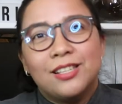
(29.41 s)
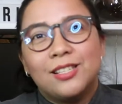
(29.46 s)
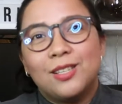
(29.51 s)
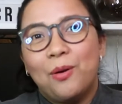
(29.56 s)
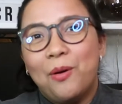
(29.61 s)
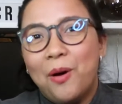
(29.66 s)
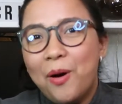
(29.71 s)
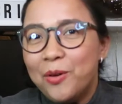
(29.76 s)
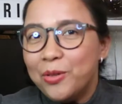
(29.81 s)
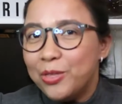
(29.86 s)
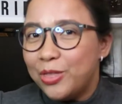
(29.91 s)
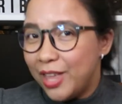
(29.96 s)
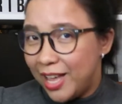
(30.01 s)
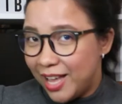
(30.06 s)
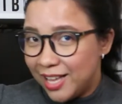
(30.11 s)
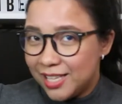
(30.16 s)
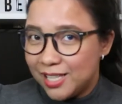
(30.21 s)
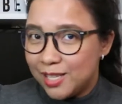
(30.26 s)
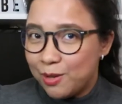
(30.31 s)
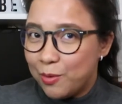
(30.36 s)
So all
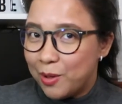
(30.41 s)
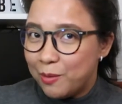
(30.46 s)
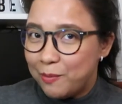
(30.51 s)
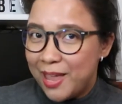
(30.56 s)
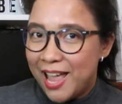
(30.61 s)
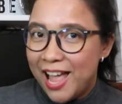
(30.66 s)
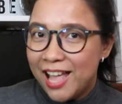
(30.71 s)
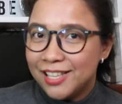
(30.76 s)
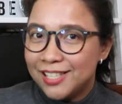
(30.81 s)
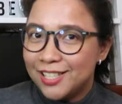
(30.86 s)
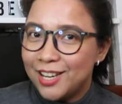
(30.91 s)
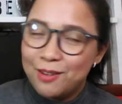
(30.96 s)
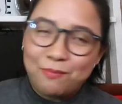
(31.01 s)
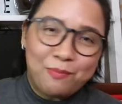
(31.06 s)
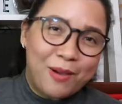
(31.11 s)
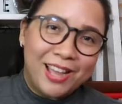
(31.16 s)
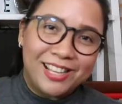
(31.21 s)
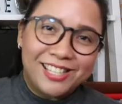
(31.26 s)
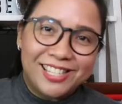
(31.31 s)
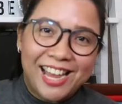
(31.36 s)
this will be answered
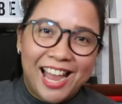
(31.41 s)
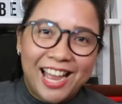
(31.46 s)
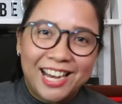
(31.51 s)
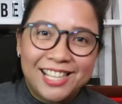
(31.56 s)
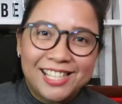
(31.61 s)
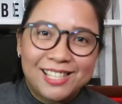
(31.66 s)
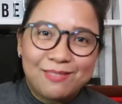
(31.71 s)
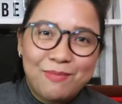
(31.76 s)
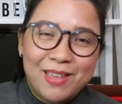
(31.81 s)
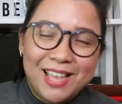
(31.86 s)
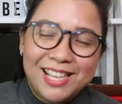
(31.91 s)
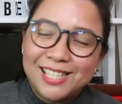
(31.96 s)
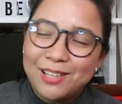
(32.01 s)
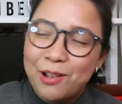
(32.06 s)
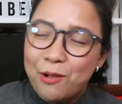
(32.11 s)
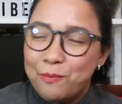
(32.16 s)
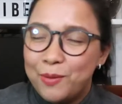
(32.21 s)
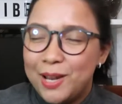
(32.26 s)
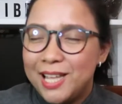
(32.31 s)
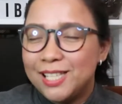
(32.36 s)
by Janice B,
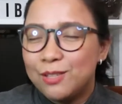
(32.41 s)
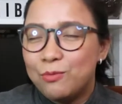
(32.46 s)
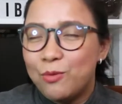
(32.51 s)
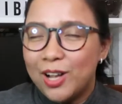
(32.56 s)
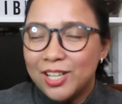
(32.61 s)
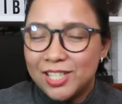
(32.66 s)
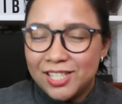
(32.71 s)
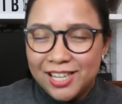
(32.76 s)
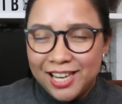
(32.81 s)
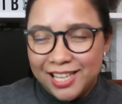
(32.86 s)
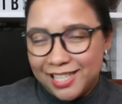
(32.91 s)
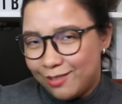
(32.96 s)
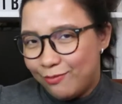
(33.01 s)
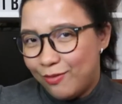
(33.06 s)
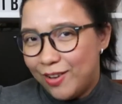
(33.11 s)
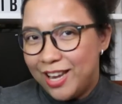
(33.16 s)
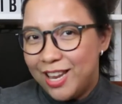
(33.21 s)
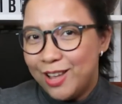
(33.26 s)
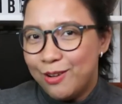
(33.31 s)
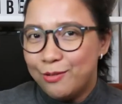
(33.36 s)
so please watch this
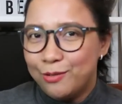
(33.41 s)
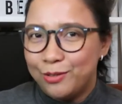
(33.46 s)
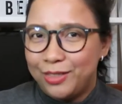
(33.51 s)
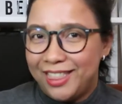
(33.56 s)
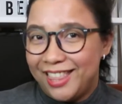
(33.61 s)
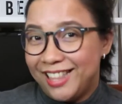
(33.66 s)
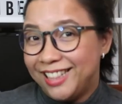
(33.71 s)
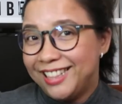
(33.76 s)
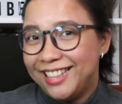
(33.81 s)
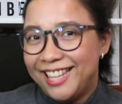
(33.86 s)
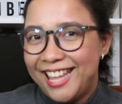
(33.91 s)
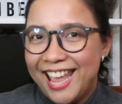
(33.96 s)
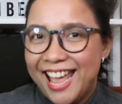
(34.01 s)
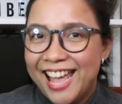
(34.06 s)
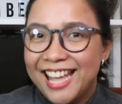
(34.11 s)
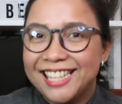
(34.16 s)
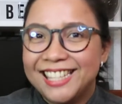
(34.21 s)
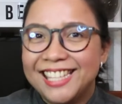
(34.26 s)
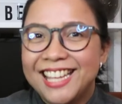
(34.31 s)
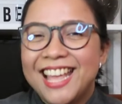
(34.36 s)
video till the
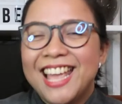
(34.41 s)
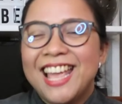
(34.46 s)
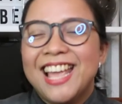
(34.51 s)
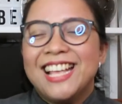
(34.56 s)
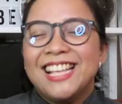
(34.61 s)
end.